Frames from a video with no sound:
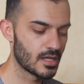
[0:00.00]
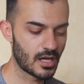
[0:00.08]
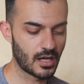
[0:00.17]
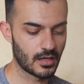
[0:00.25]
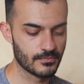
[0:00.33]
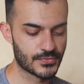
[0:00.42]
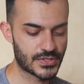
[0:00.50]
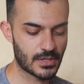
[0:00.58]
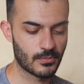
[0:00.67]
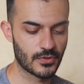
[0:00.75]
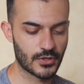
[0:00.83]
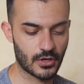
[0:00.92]

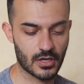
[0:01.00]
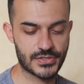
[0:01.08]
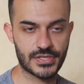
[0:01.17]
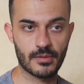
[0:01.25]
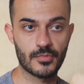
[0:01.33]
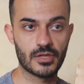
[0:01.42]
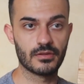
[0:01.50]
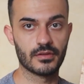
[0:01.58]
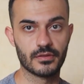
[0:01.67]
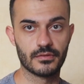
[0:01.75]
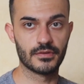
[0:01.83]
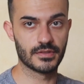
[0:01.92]
There are
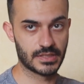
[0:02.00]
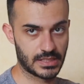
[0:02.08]
some